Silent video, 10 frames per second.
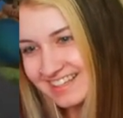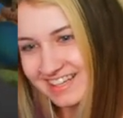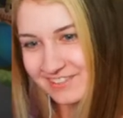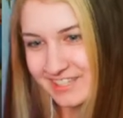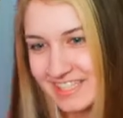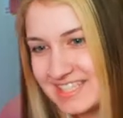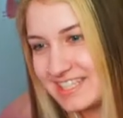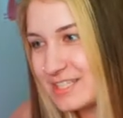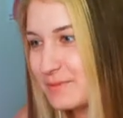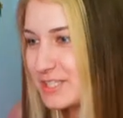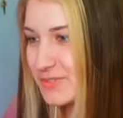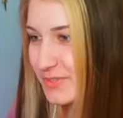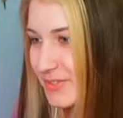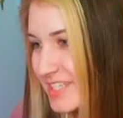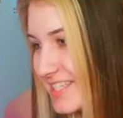Everything is in its place for
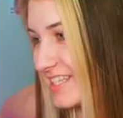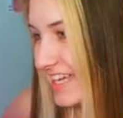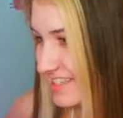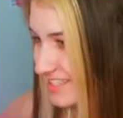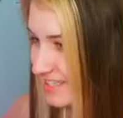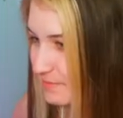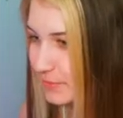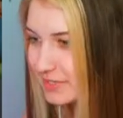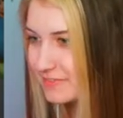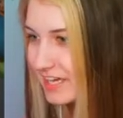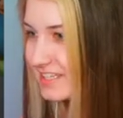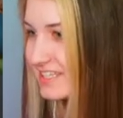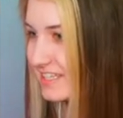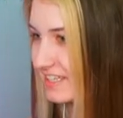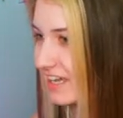a reason. Yes, I'm aware of
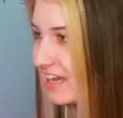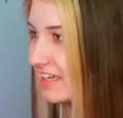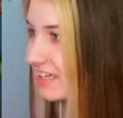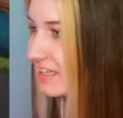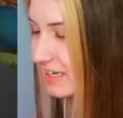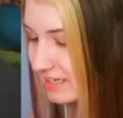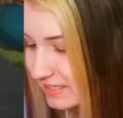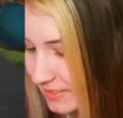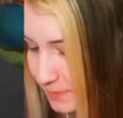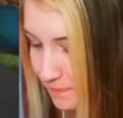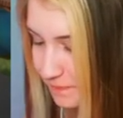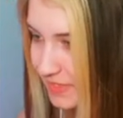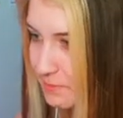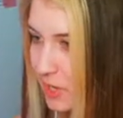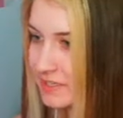that. I, uh,
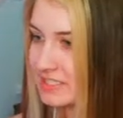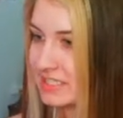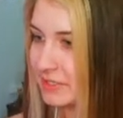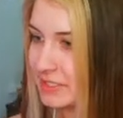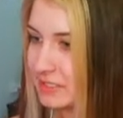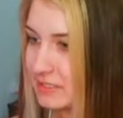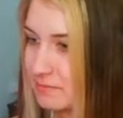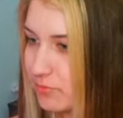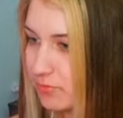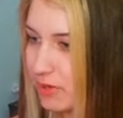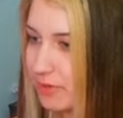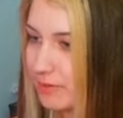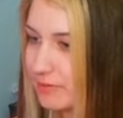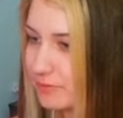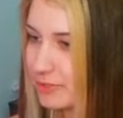I'm not a Zelda pro,
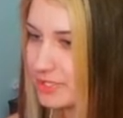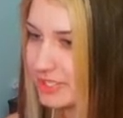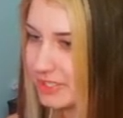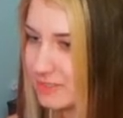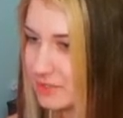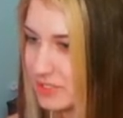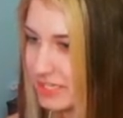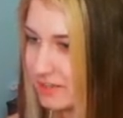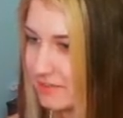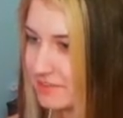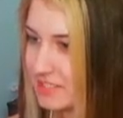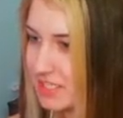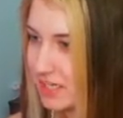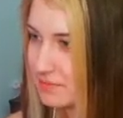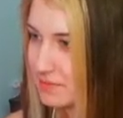unfortunately. As much as I love these
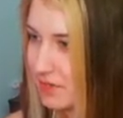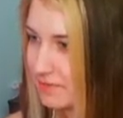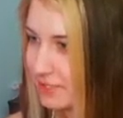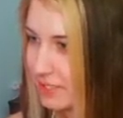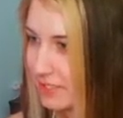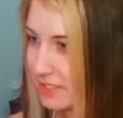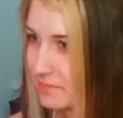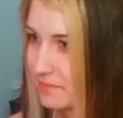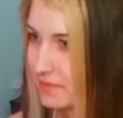games, I'm not very good at them.